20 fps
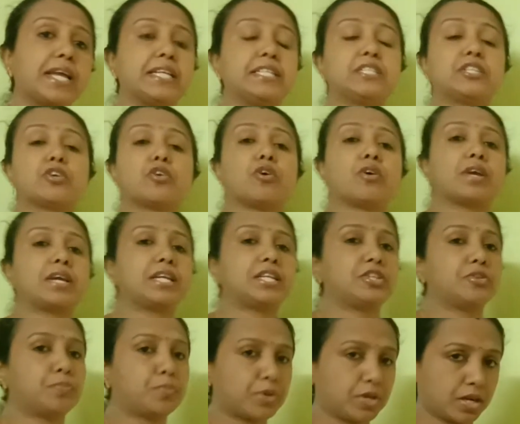
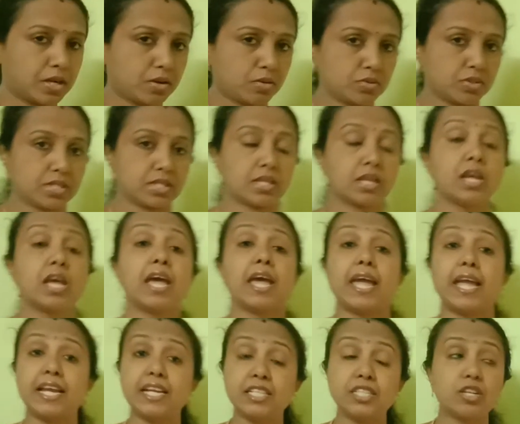interrogative pronouns?
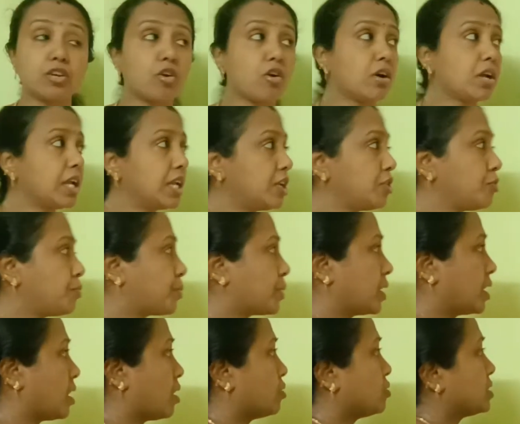Interrogative
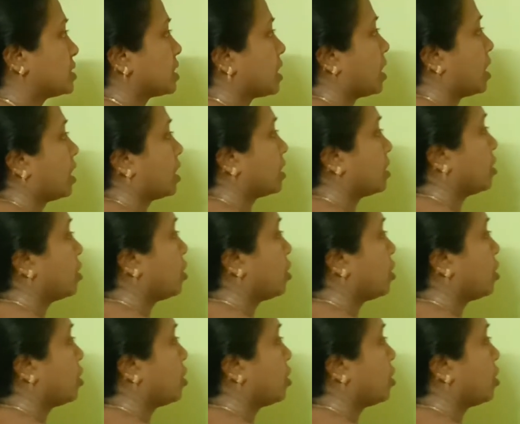pronouns are